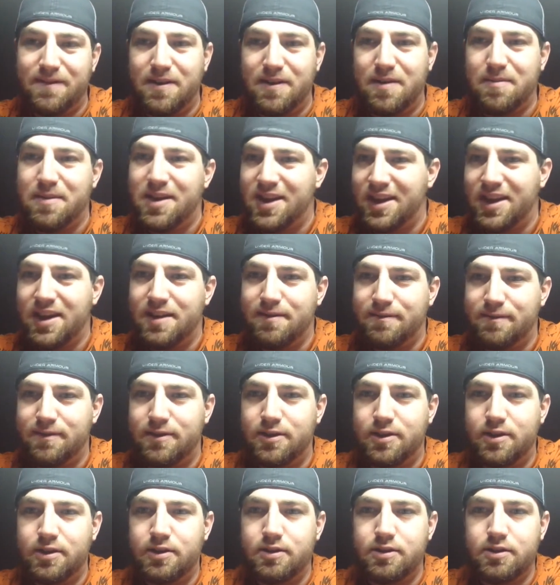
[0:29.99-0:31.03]
I made it kind of
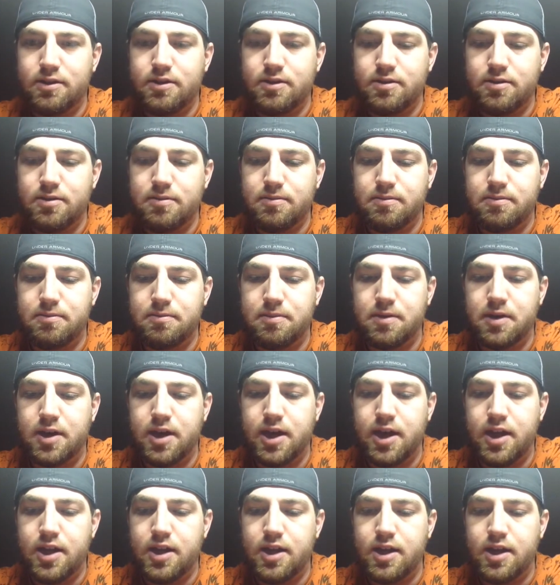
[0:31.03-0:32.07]
fun.
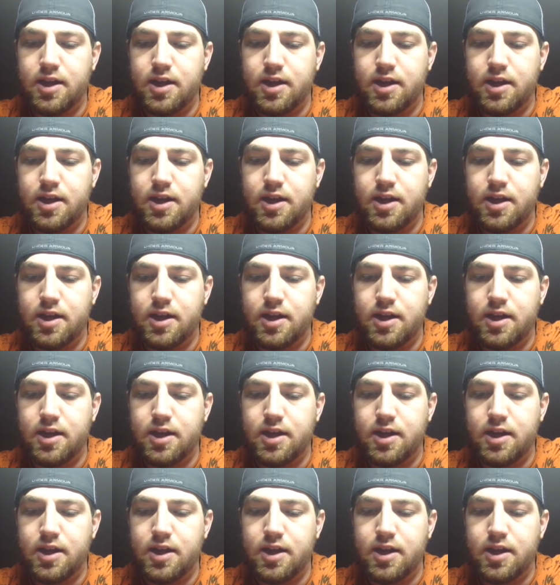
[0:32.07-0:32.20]
But